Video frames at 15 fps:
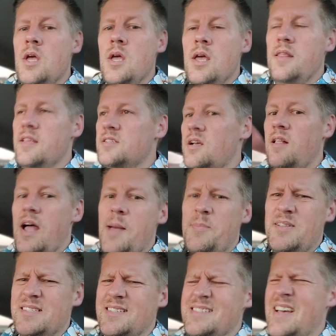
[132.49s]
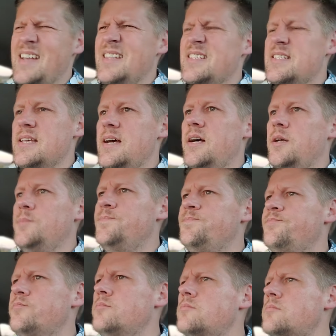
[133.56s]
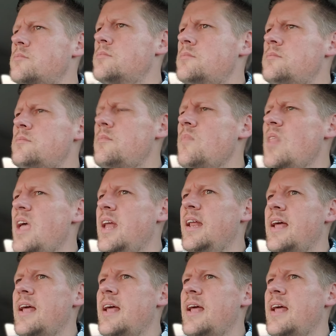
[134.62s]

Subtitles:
And this all happens inside the cell, and